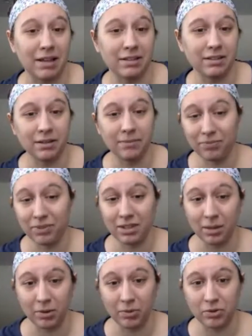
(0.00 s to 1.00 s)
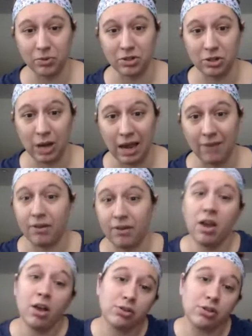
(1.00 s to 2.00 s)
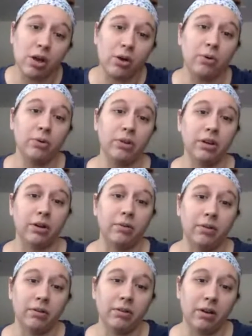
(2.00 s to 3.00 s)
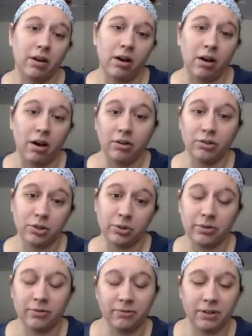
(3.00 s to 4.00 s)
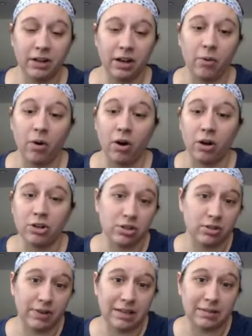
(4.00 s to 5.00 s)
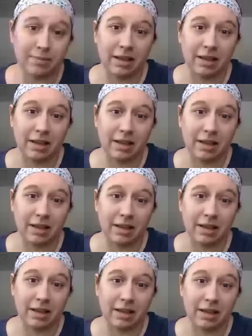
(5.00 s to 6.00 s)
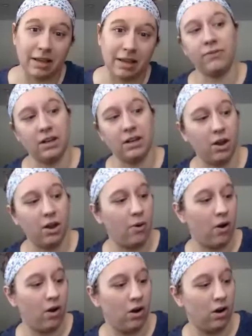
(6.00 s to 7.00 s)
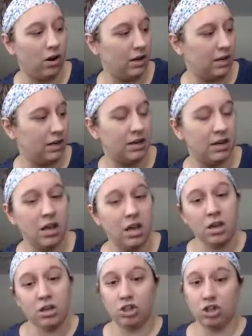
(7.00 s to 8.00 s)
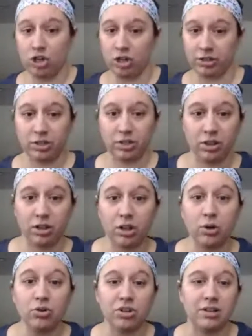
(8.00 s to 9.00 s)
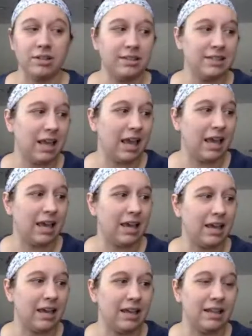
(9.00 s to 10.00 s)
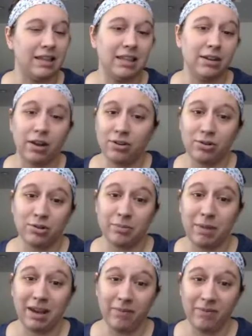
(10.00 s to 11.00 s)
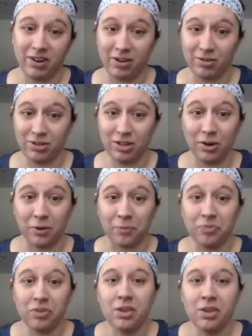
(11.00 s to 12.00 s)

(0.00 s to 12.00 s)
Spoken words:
face mask. Tell me which ones you have. So, I'll do a video on just face masks, and I'll do a video on just the lotions, and then I'll do some makeup videos too.